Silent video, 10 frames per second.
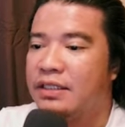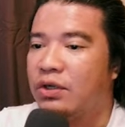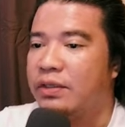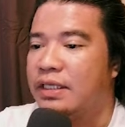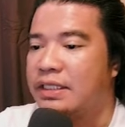
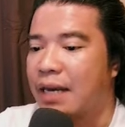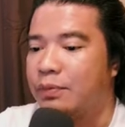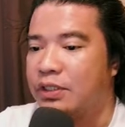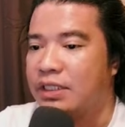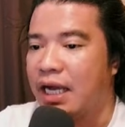So in this
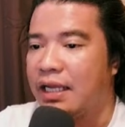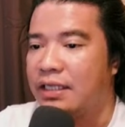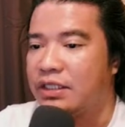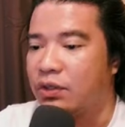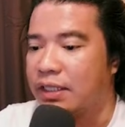Champions
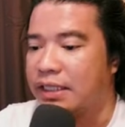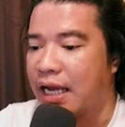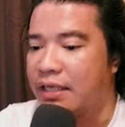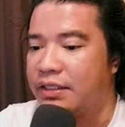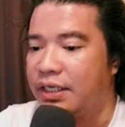Challenge, you can
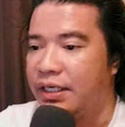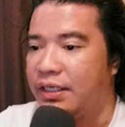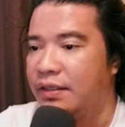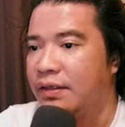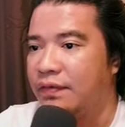challenge
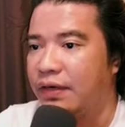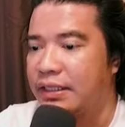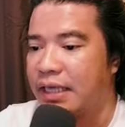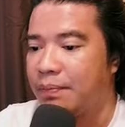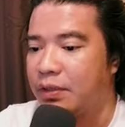here. For
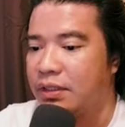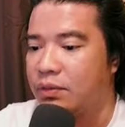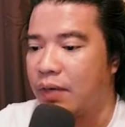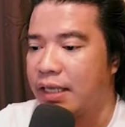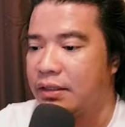example,
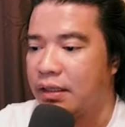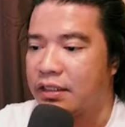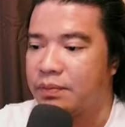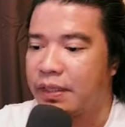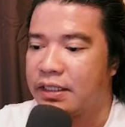this one,
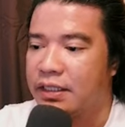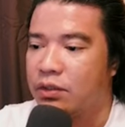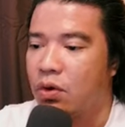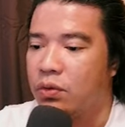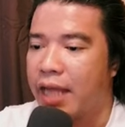let's press this,
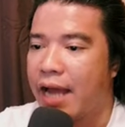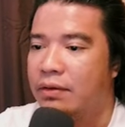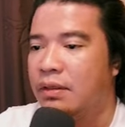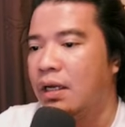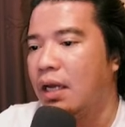go
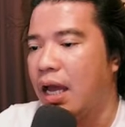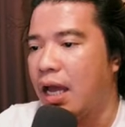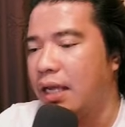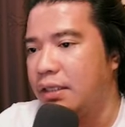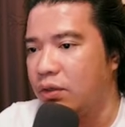now.
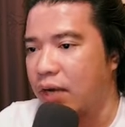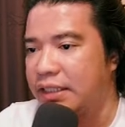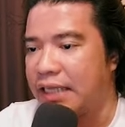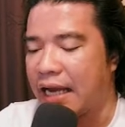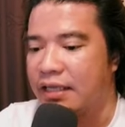And you
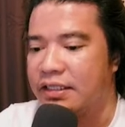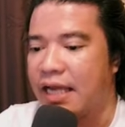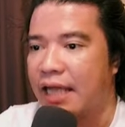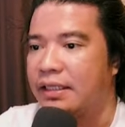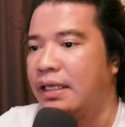can challenge
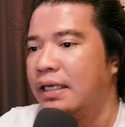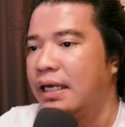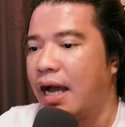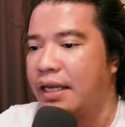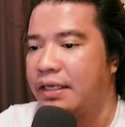that
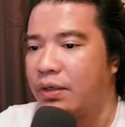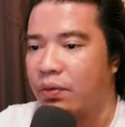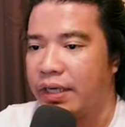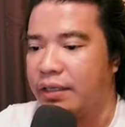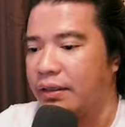uh,
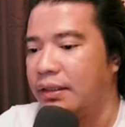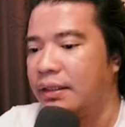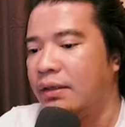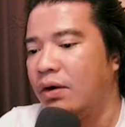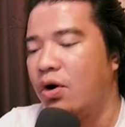hero here
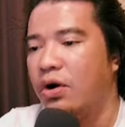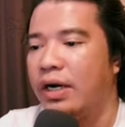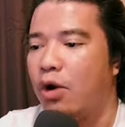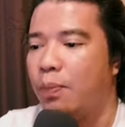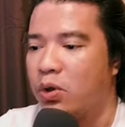
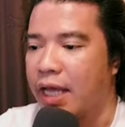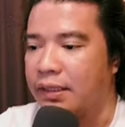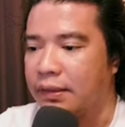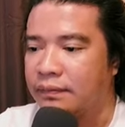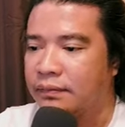or
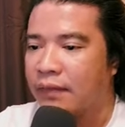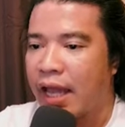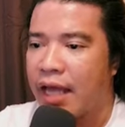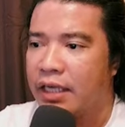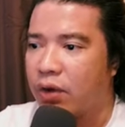opponent
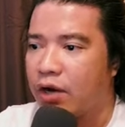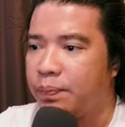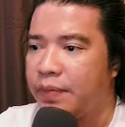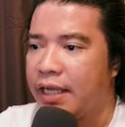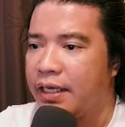and you can
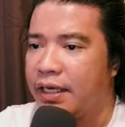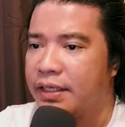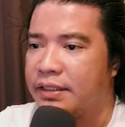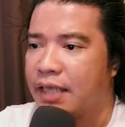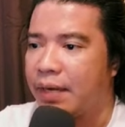obtain
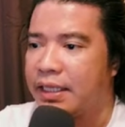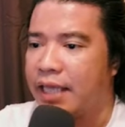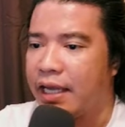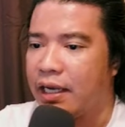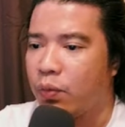here some uh,
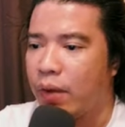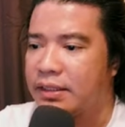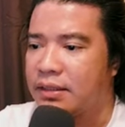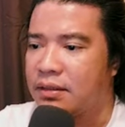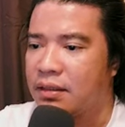daily
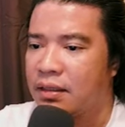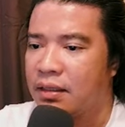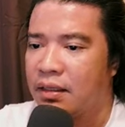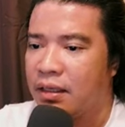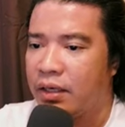quest
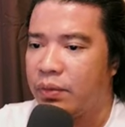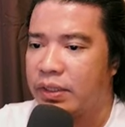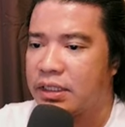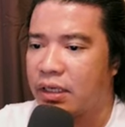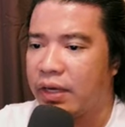in
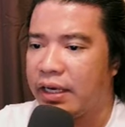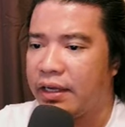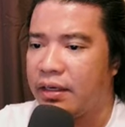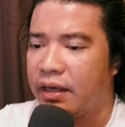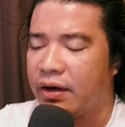which uh, you can
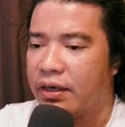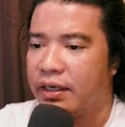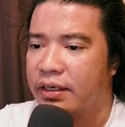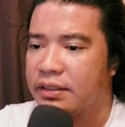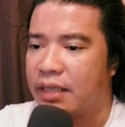earn
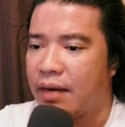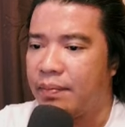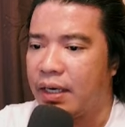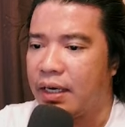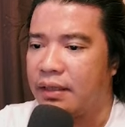here
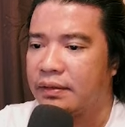some uh,